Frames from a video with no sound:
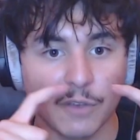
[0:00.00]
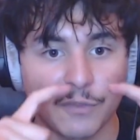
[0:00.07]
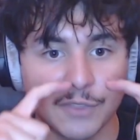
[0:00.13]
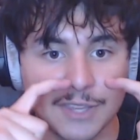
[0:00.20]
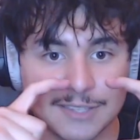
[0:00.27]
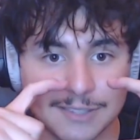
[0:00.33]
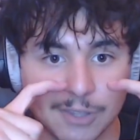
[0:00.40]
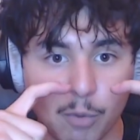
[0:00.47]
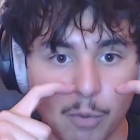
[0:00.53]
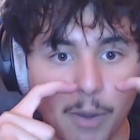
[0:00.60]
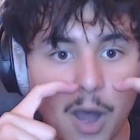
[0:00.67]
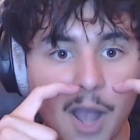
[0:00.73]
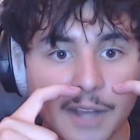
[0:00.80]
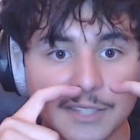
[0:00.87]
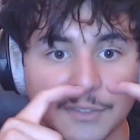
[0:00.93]
in this little
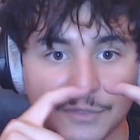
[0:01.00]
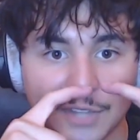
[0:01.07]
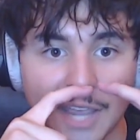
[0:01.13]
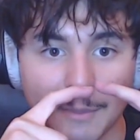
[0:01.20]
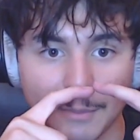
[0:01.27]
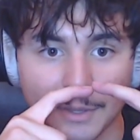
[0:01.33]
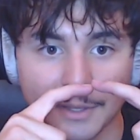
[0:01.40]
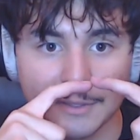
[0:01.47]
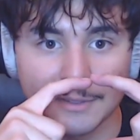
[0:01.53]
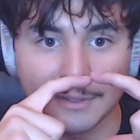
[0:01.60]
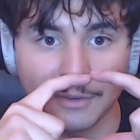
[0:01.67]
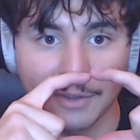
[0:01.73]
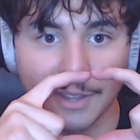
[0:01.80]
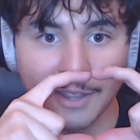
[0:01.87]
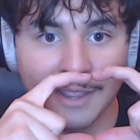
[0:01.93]
box of type beats,
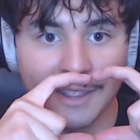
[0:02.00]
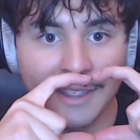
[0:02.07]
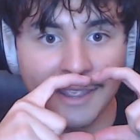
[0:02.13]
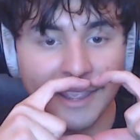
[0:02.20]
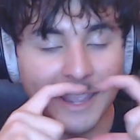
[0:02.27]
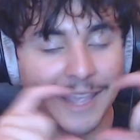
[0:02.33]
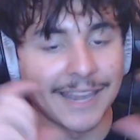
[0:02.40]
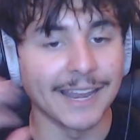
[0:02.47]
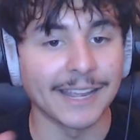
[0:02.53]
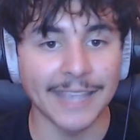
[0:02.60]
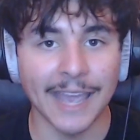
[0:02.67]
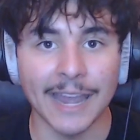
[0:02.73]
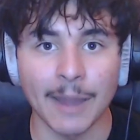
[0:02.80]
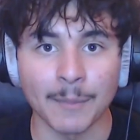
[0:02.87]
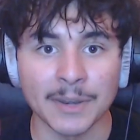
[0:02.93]
okay? And
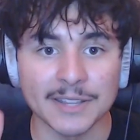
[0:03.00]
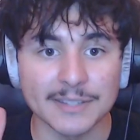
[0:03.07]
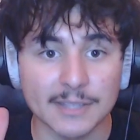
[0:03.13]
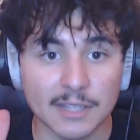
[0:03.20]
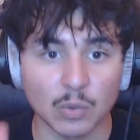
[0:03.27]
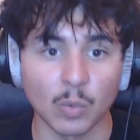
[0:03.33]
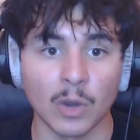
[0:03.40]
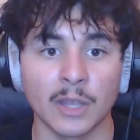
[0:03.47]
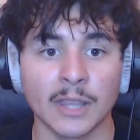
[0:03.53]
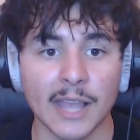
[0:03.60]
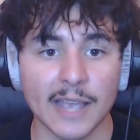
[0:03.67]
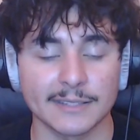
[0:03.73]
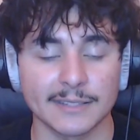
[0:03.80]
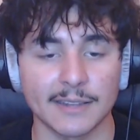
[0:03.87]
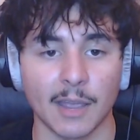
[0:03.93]
again, I'm going to say this one
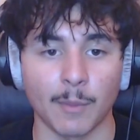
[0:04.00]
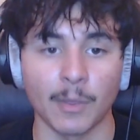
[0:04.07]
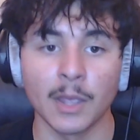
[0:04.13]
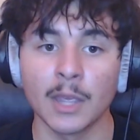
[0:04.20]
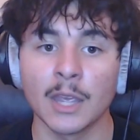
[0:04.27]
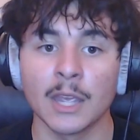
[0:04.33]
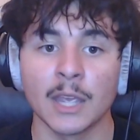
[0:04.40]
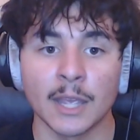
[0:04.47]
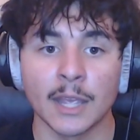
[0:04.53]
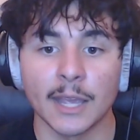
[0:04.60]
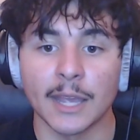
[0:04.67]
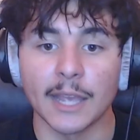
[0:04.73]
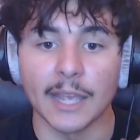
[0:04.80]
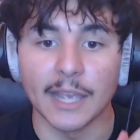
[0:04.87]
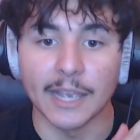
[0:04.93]
last time.
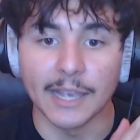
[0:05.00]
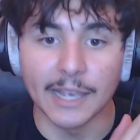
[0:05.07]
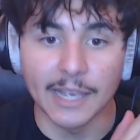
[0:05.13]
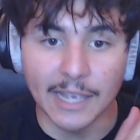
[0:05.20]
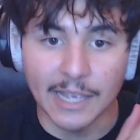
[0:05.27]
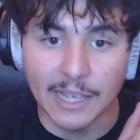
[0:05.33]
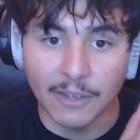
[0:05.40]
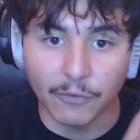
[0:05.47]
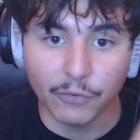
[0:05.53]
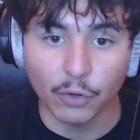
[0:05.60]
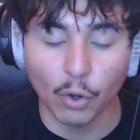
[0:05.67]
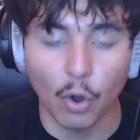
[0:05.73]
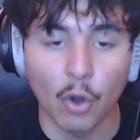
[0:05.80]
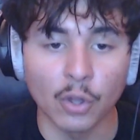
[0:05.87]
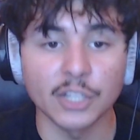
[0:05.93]
If
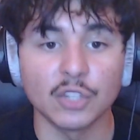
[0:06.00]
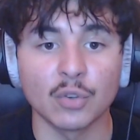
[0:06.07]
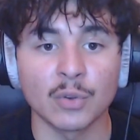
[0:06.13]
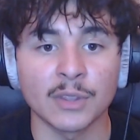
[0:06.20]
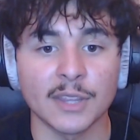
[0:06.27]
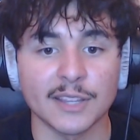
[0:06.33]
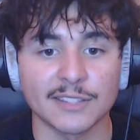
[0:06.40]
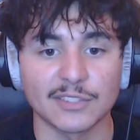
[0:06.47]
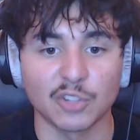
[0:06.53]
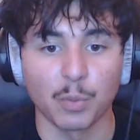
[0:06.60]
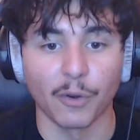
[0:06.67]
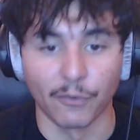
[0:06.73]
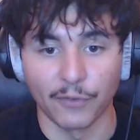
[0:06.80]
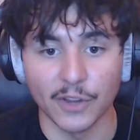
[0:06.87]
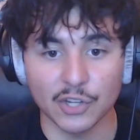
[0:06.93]
you're only doing this
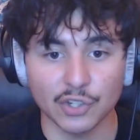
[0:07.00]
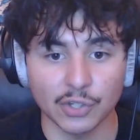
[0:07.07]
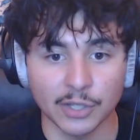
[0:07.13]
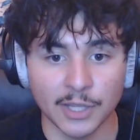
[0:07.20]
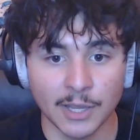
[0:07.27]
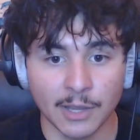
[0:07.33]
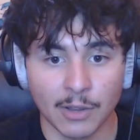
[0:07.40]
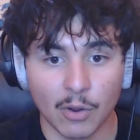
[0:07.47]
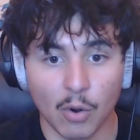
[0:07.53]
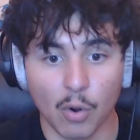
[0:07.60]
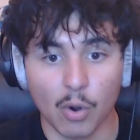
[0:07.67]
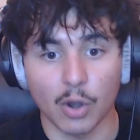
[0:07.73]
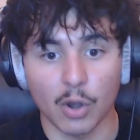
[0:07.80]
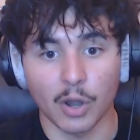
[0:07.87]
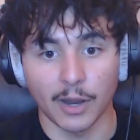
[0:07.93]
superficially
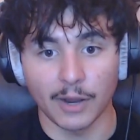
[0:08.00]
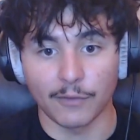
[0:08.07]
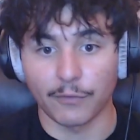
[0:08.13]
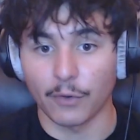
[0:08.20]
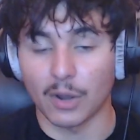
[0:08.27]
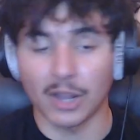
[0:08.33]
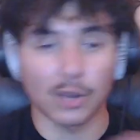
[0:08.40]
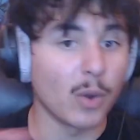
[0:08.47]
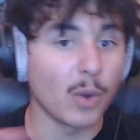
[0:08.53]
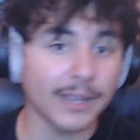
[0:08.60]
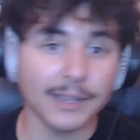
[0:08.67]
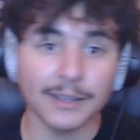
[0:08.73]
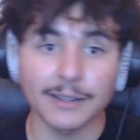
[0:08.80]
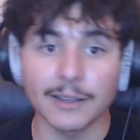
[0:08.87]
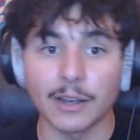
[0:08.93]
or for a
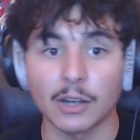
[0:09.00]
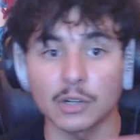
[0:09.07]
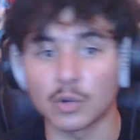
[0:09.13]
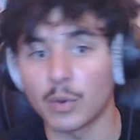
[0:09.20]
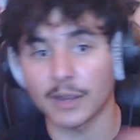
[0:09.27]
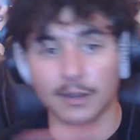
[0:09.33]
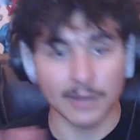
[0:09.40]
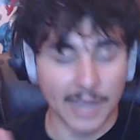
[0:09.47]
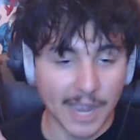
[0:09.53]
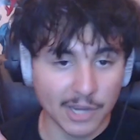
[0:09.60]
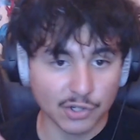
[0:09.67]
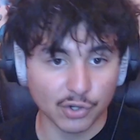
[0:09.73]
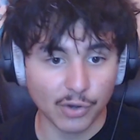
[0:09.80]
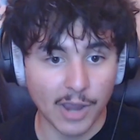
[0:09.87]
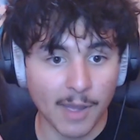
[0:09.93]
quick
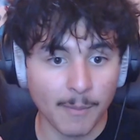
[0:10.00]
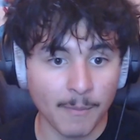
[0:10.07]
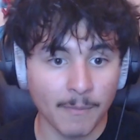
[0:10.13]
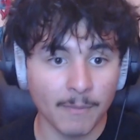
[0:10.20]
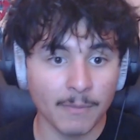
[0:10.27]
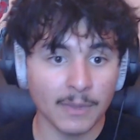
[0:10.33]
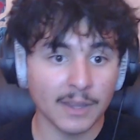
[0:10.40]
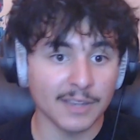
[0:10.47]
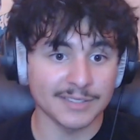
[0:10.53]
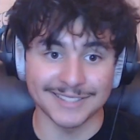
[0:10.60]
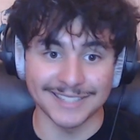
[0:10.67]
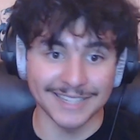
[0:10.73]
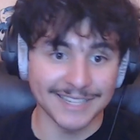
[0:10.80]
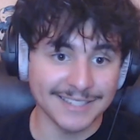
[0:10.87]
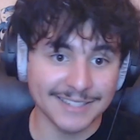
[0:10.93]
cash grab because
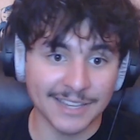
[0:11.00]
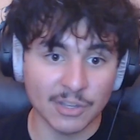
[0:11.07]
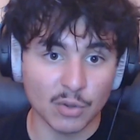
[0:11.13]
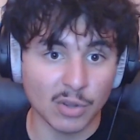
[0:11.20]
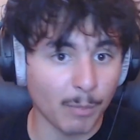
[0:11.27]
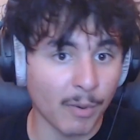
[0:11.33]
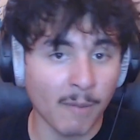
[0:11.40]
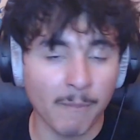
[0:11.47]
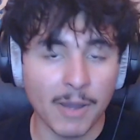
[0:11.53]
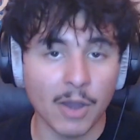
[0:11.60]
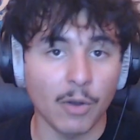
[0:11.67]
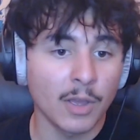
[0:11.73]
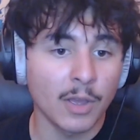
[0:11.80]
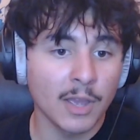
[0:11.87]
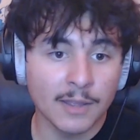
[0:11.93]
it's easy and you can pump
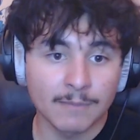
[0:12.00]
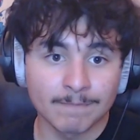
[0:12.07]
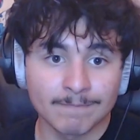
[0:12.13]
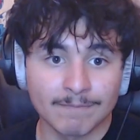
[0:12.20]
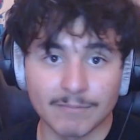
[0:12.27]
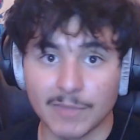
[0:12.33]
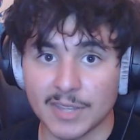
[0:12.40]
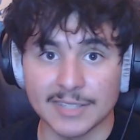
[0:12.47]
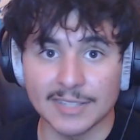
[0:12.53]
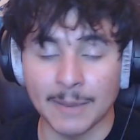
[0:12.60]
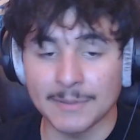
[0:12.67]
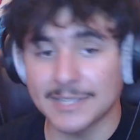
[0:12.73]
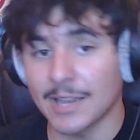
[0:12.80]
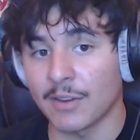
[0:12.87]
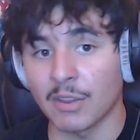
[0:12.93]
out the
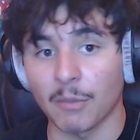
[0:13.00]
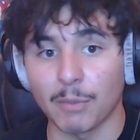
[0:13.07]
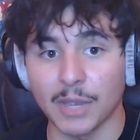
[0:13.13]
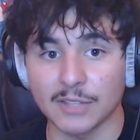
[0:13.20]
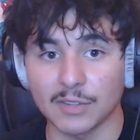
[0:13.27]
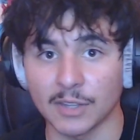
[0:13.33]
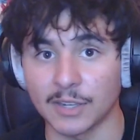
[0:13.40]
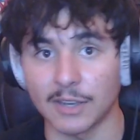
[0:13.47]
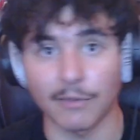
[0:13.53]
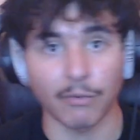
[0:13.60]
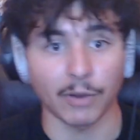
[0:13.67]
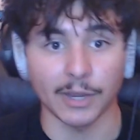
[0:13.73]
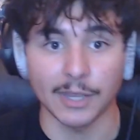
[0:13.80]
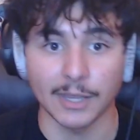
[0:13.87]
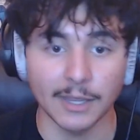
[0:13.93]
same sounding beats in a
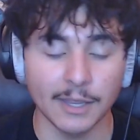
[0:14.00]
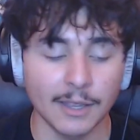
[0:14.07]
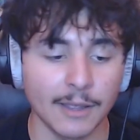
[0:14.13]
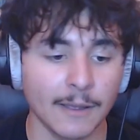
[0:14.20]
different key,